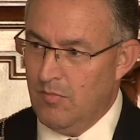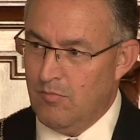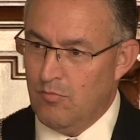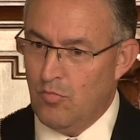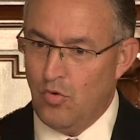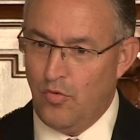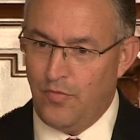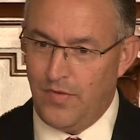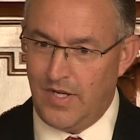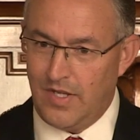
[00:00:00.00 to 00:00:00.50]

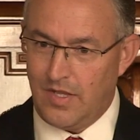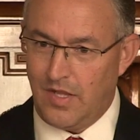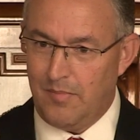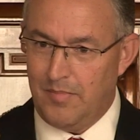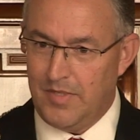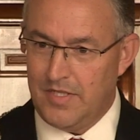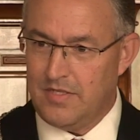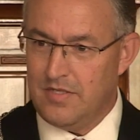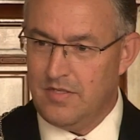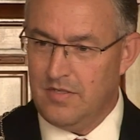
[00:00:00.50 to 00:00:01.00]
move a little
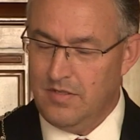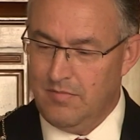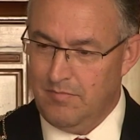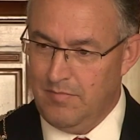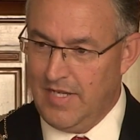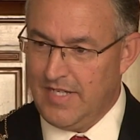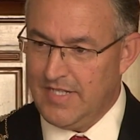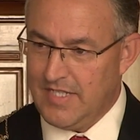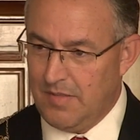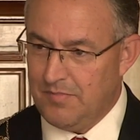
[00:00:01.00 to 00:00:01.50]
bit,
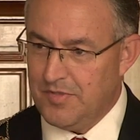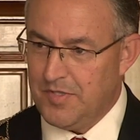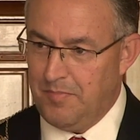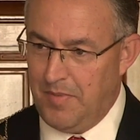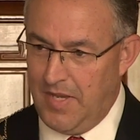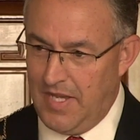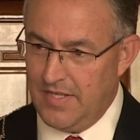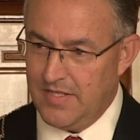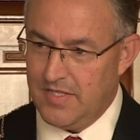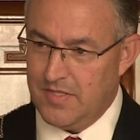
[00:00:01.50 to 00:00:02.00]
make some
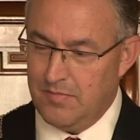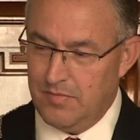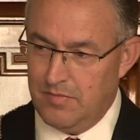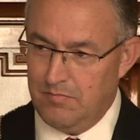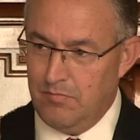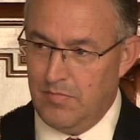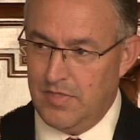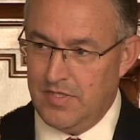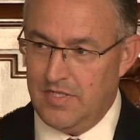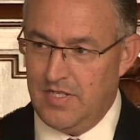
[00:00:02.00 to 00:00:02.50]
space.
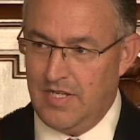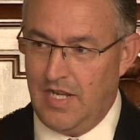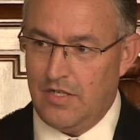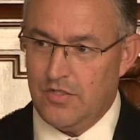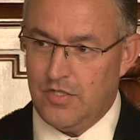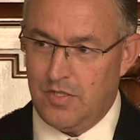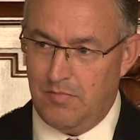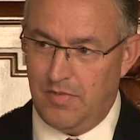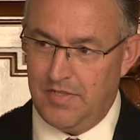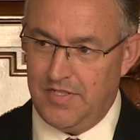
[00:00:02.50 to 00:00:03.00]

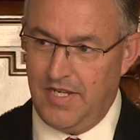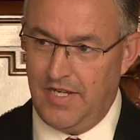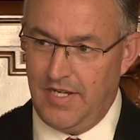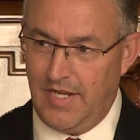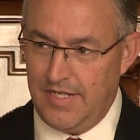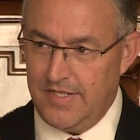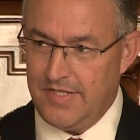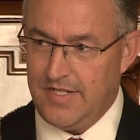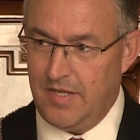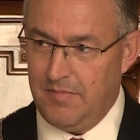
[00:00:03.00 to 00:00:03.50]
Nelson
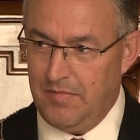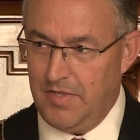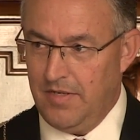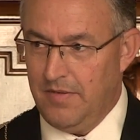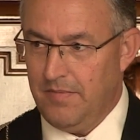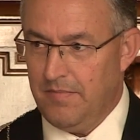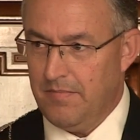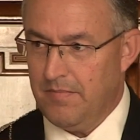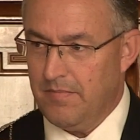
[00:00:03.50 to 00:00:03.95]
Mandela is coming.